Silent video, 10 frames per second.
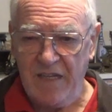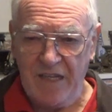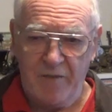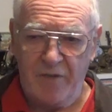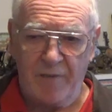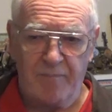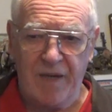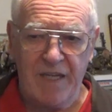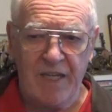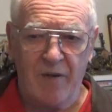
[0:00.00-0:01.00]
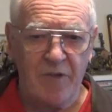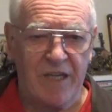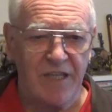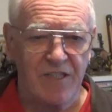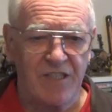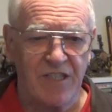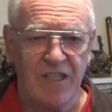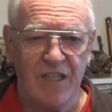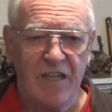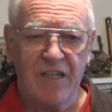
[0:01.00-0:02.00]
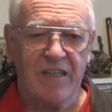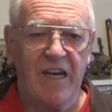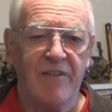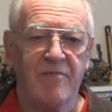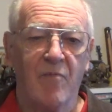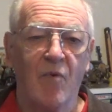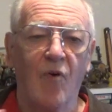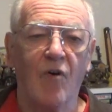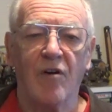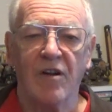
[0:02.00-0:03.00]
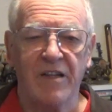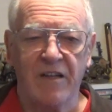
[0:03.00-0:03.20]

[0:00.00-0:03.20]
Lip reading: In the Wikipedia we can see they have more